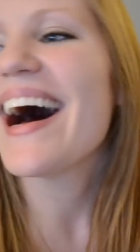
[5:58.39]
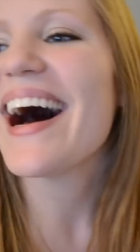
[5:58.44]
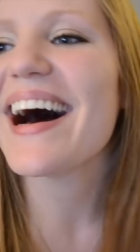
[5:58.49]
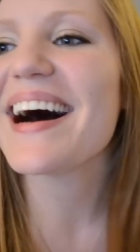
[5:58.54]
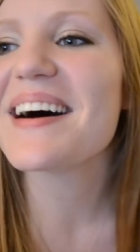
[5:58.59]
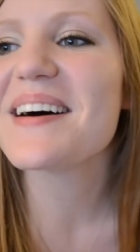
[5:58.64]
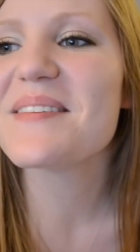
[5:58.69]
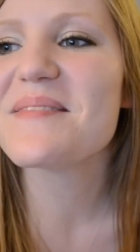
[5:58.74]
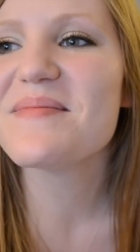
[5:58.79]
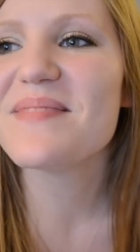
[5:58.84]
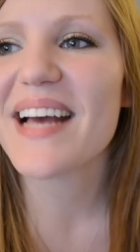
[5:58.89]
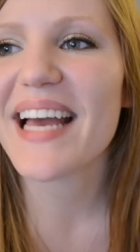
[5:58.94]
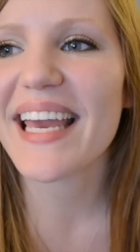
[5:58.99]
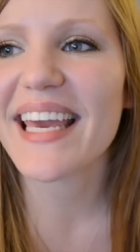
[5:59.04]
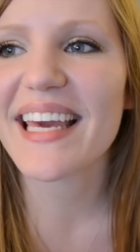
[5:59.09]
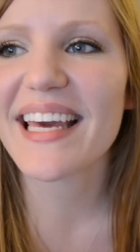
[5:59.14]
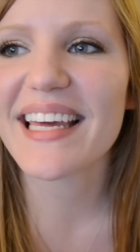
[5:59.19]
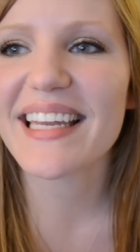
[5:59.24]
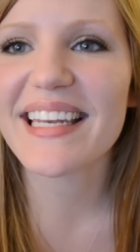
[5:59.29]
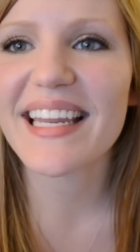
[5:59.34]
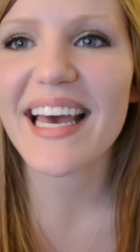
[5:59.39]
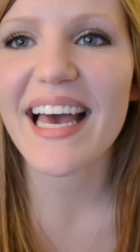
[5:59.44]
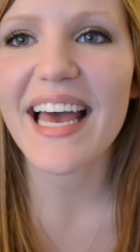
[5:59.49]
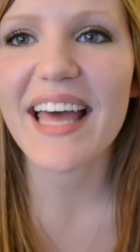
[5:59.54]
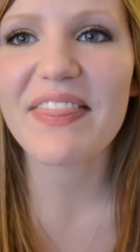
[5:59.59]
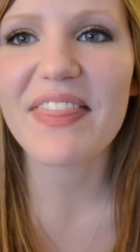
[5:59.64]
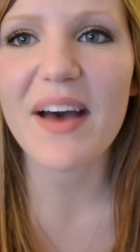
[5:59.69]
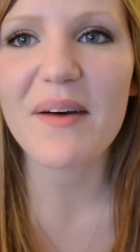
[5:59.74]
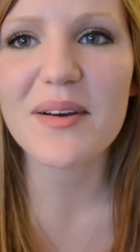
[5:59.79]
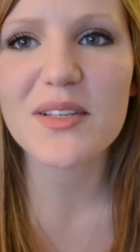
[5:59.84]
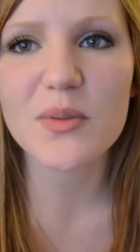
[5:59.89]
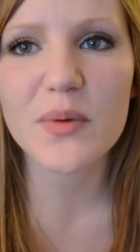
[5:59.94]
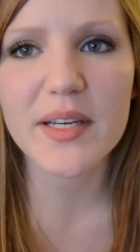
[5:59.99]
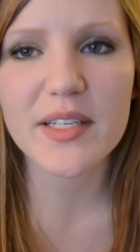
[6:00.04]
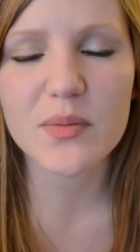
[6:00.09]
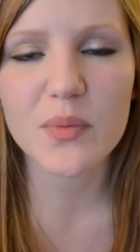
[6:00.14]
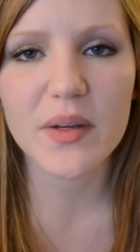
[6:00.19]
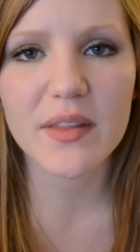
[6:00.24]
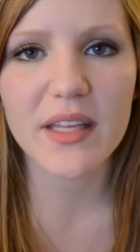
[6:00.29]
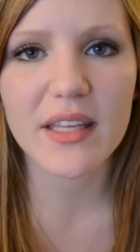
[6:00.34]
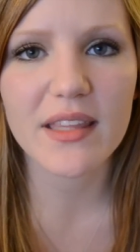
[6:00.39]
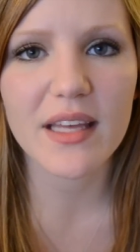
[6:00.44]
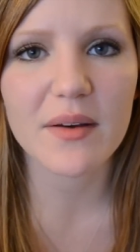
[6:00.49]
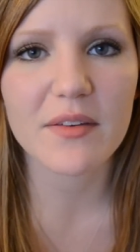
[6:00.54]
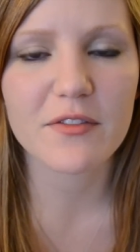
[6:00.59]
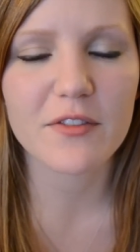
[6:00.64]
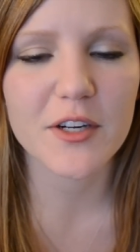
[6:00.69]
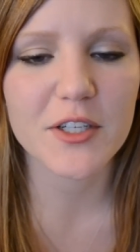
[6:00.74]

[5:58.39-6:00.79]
and that was always one thing that